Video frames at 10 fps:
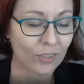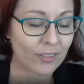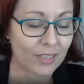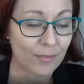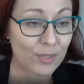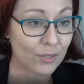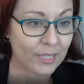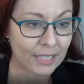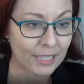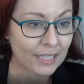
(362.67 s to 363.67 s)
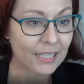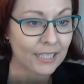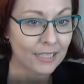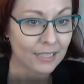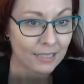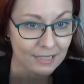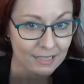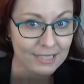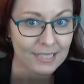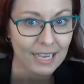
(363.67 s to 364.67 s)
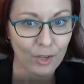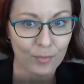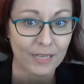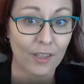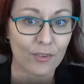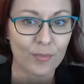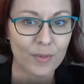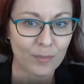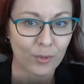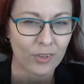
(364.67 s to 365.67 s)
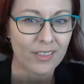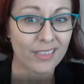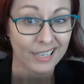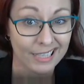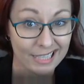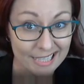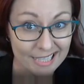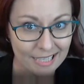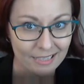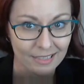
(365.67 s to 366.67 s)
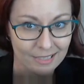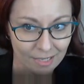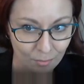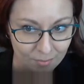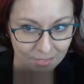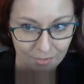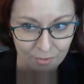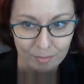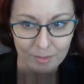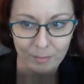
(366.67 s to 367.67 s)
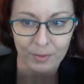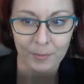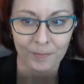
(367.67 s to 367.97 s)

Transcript: that I'm doing is helping other people and that I can see that it's helping other people.